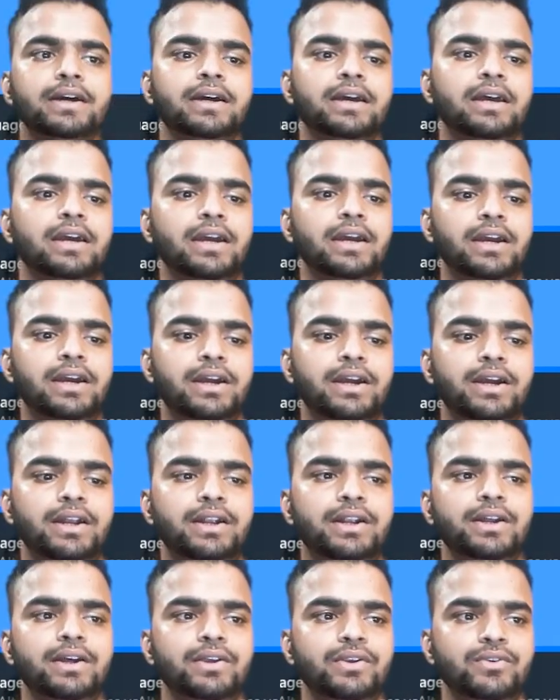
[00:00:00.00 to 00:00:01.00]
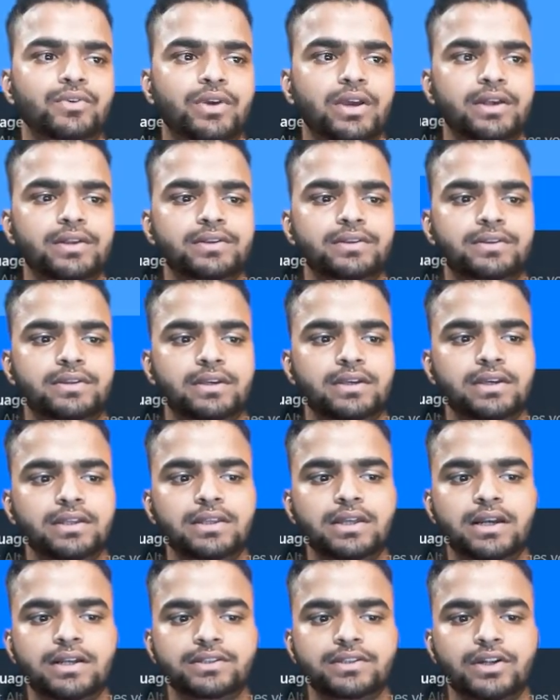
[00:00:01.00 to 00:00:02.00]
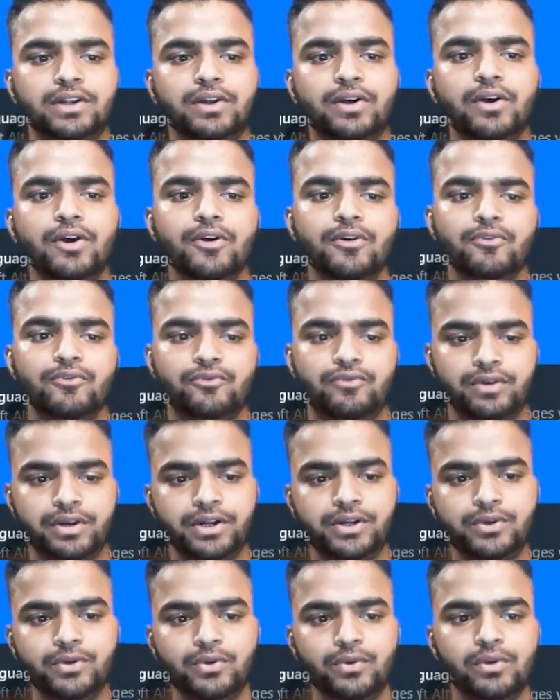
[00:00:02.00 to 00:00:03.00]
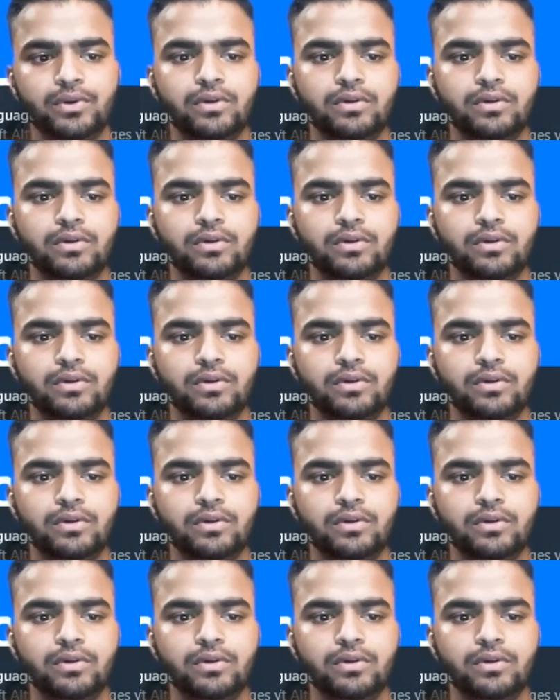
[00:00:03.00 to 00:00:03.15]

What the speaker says: and you can see there is a free tool.